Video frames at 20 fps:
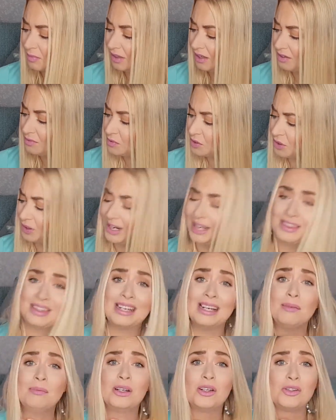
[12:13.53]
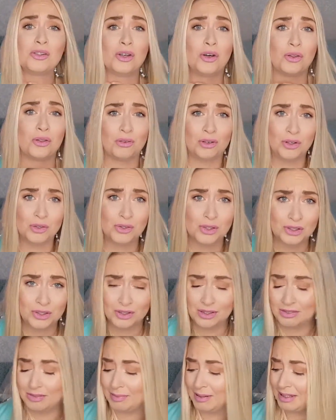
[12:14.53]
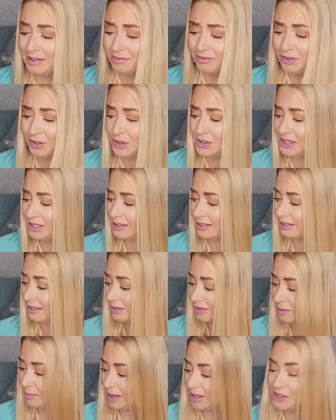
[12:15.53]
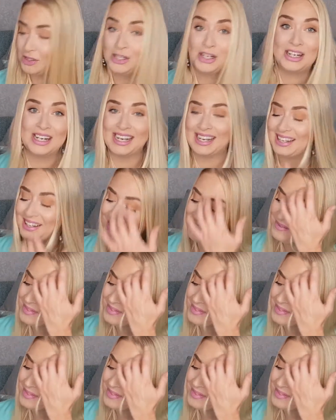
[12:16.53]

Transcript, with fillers: Sorry, I think I'm in a sore throat, so I don't know if my voice is sounding the best today.